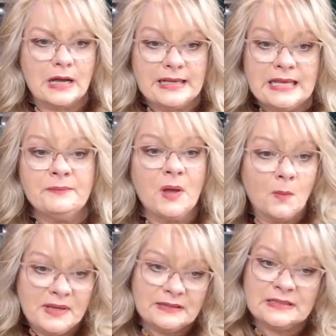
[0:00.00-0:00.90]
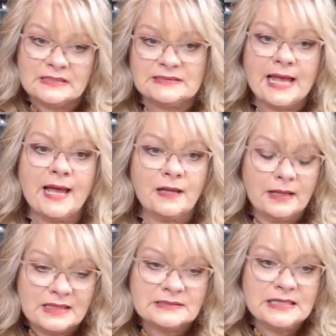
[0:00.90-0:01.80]
email me at this
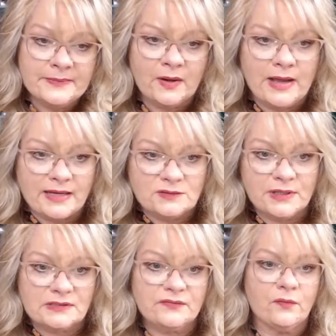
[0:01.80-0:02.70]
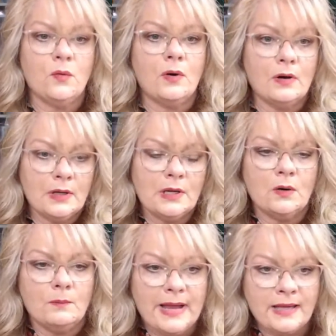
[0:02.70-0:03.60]
email address for,
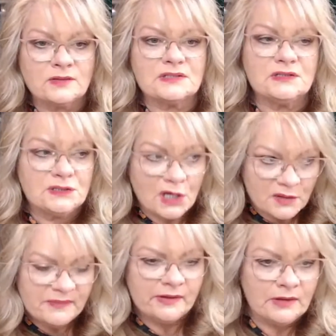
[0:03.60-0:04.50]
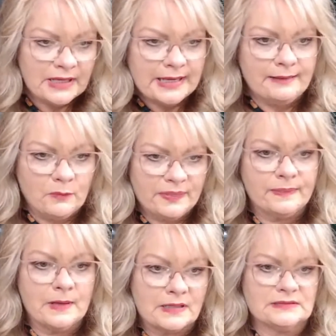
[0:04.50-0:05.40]
my address. Communicate with
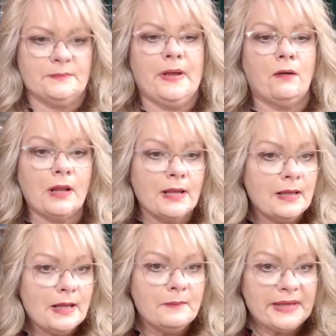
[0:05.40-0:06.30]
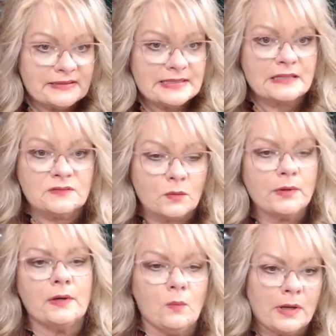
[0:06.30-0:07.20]
us about it because that's what we're
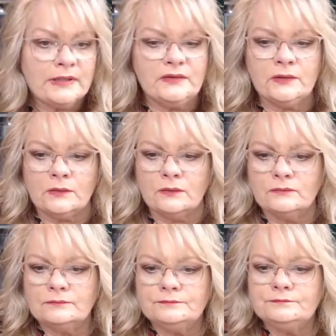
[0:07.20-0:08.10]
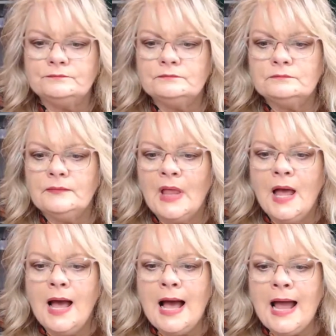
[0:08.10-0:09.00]
going to want to do.
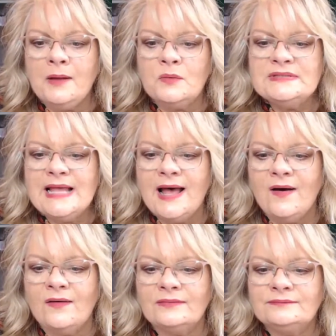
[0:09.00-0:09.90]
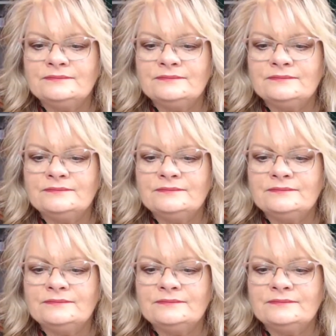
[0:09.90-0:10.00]
Hi, Wazelle.